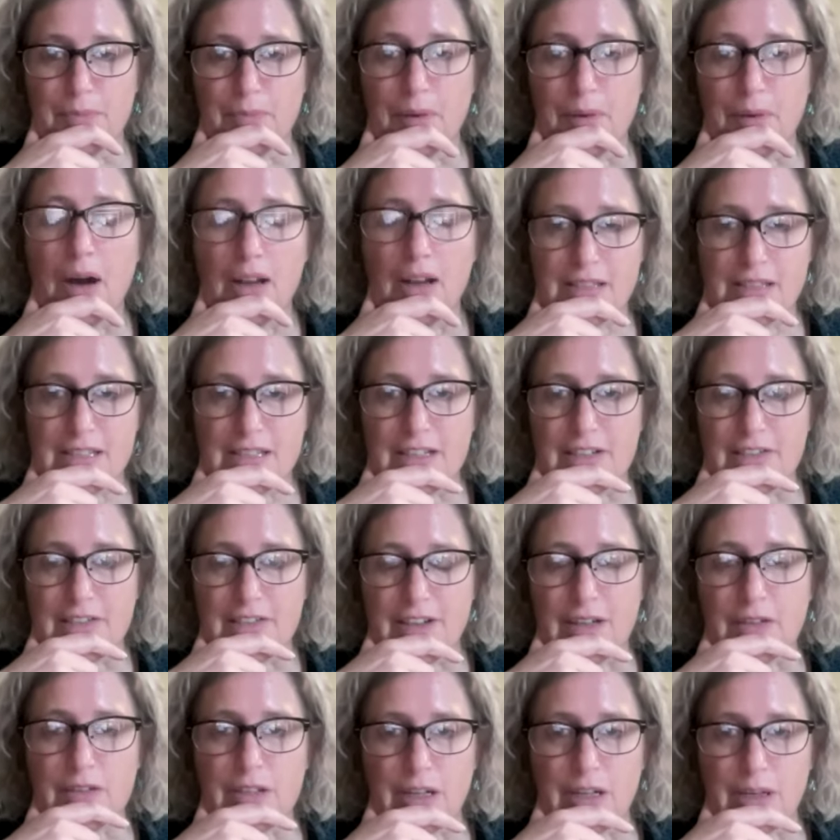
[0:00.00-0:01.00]
positive
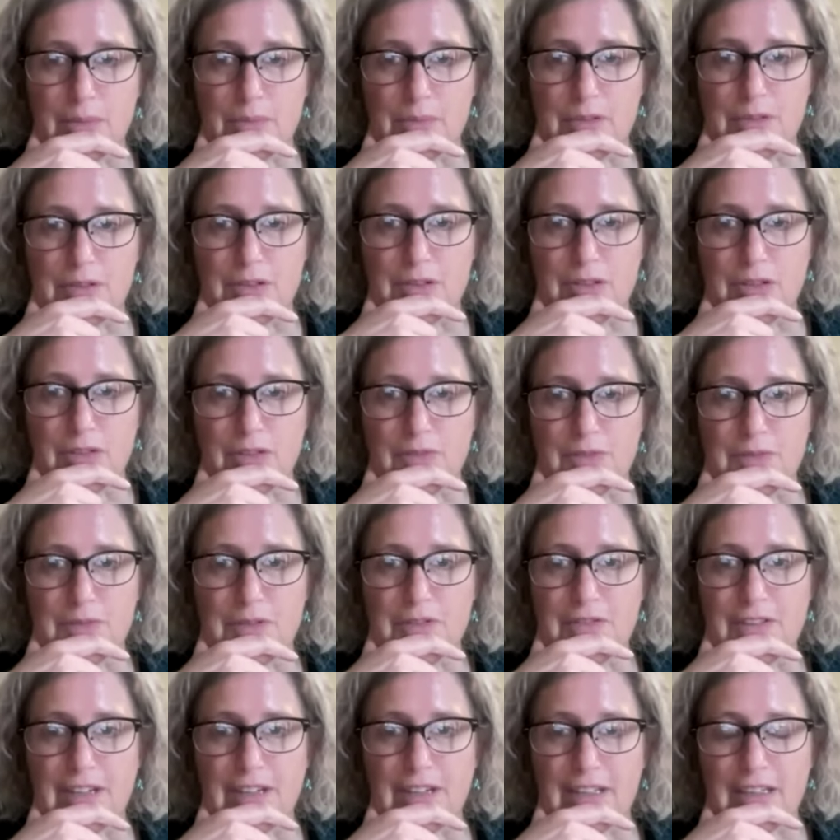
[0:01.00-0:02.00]
outcomes in terms
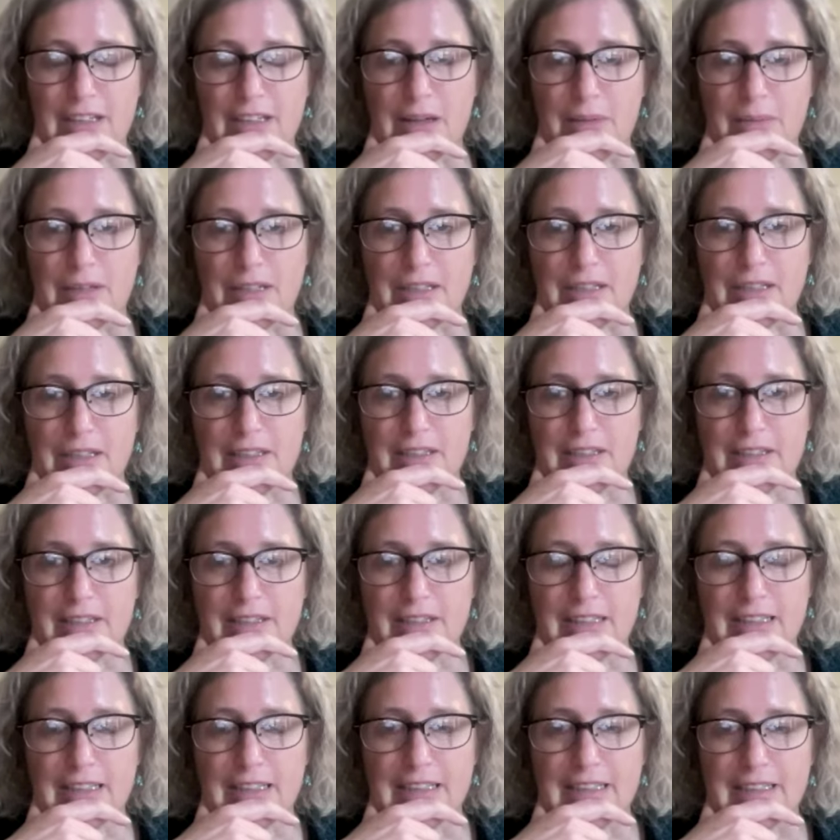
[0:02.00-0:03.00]
of economic
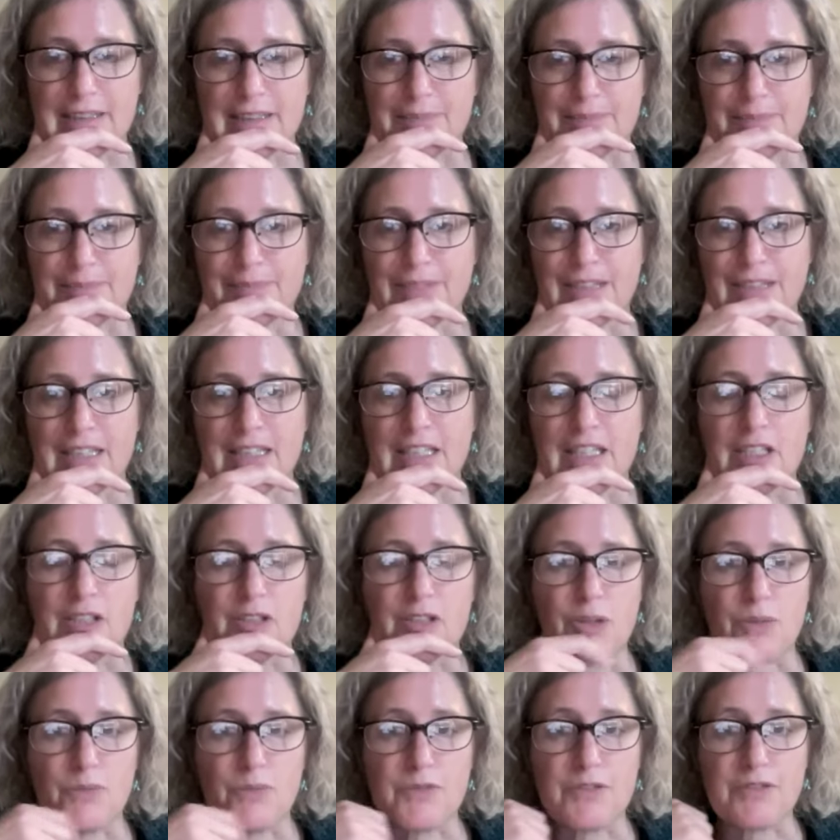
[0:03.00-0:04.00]
um, in
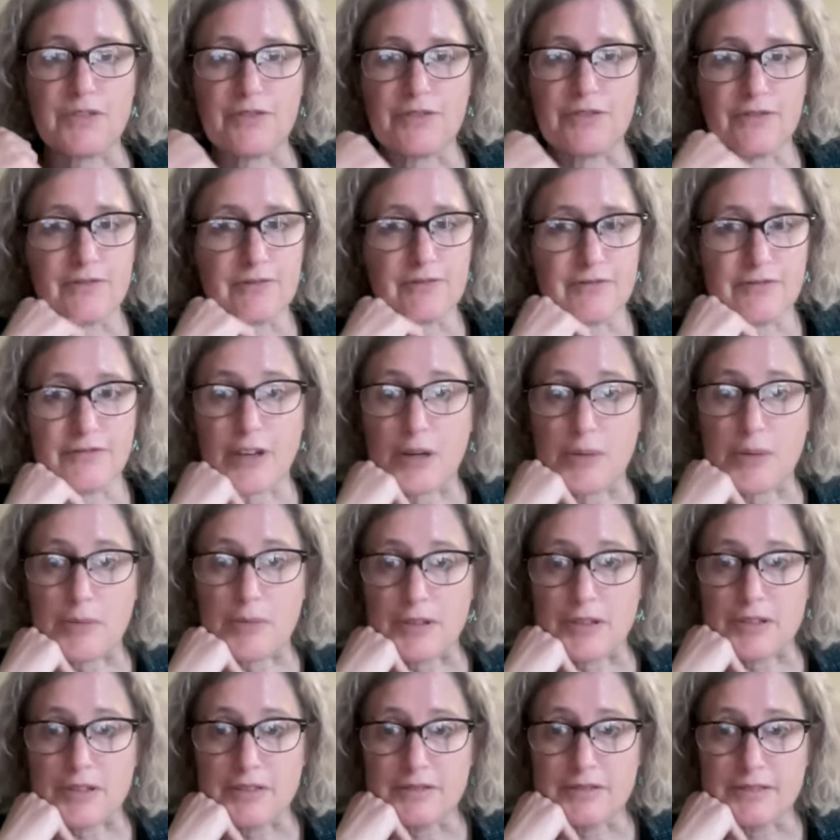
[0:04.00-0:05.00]
terms of
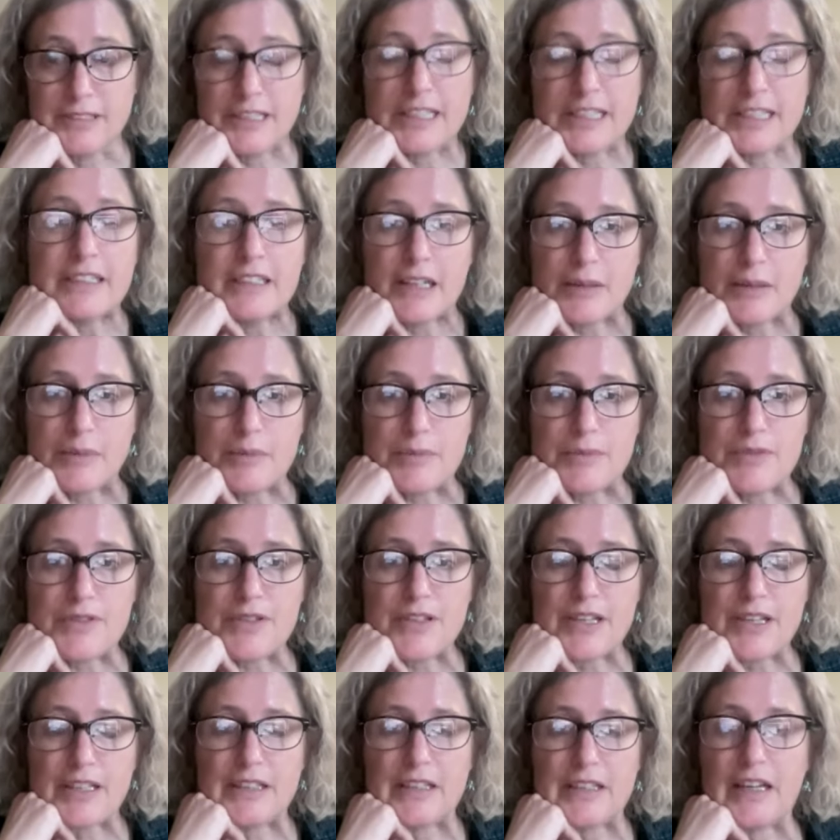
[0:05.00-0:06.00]
farmer incomes
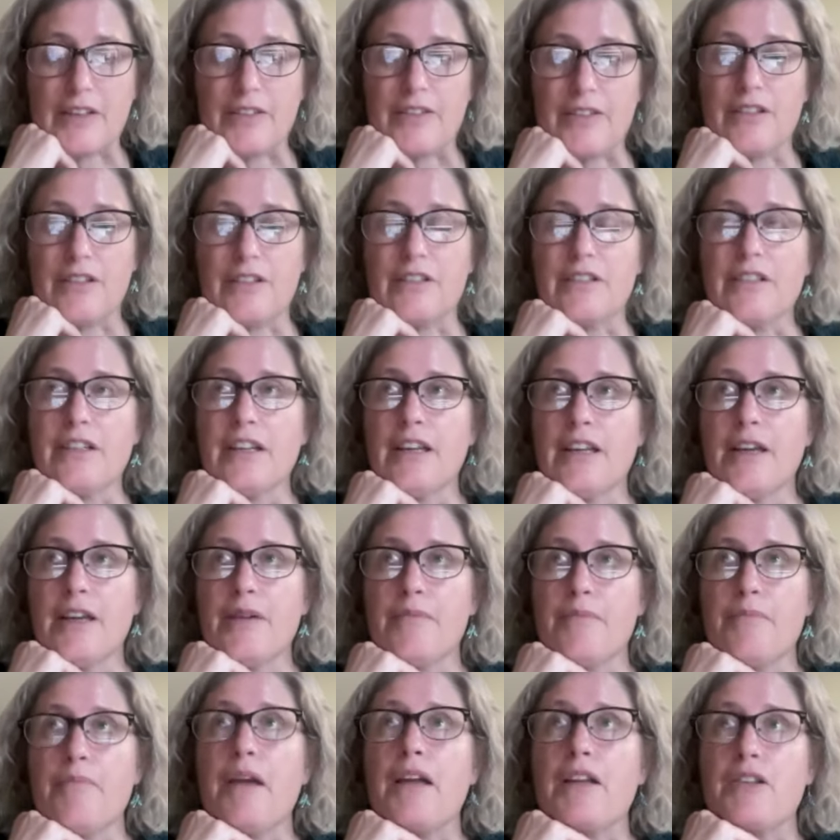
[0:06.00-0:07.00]
and other
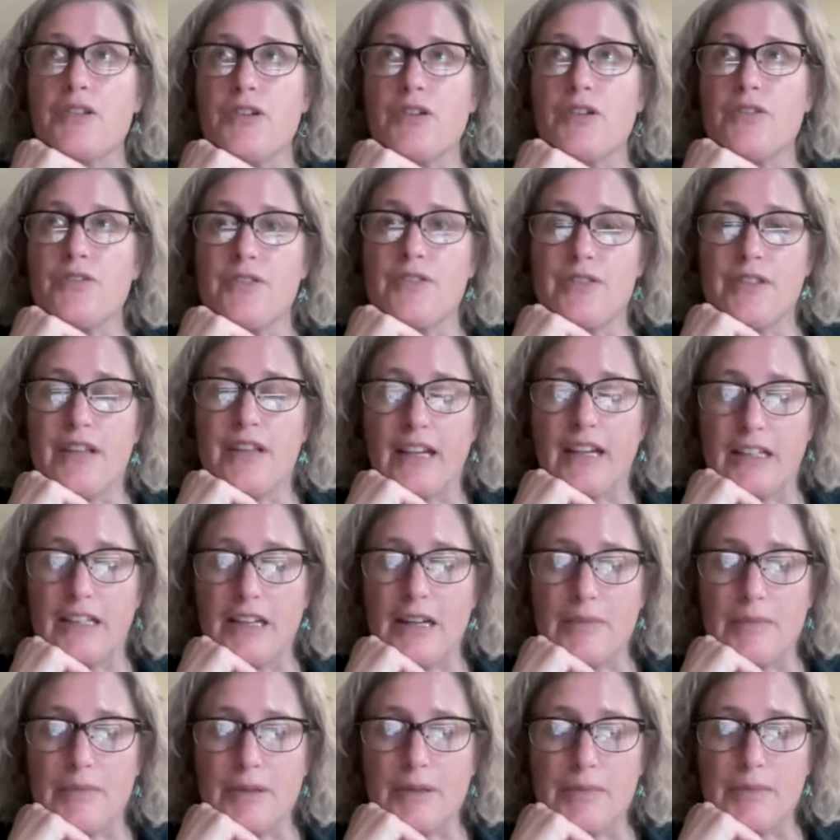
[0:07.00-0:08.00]
measures,
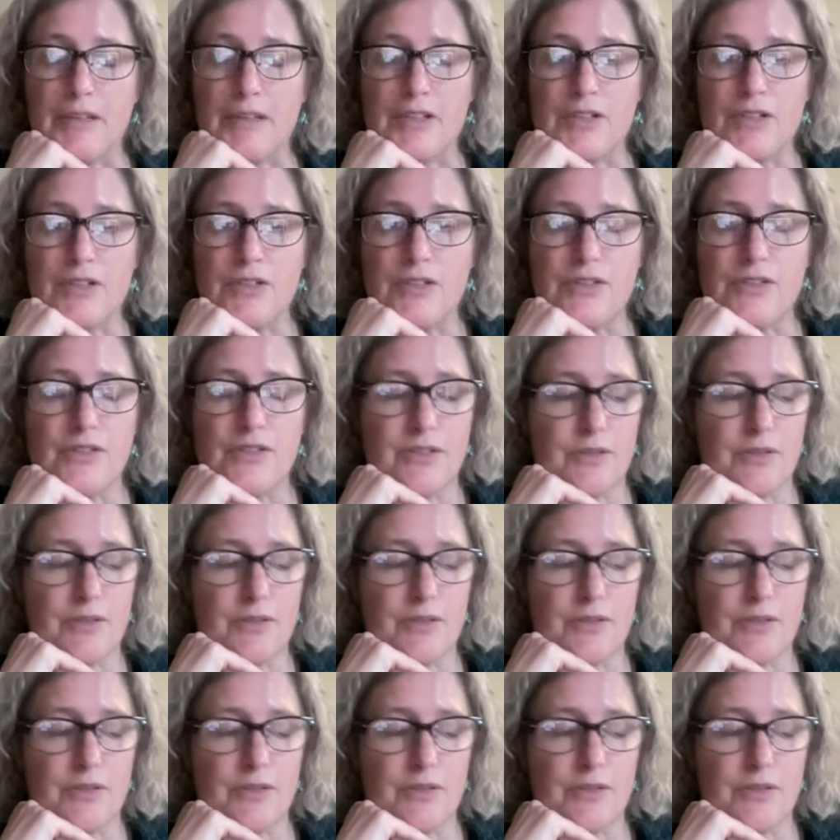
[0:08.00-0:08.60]
economic measures.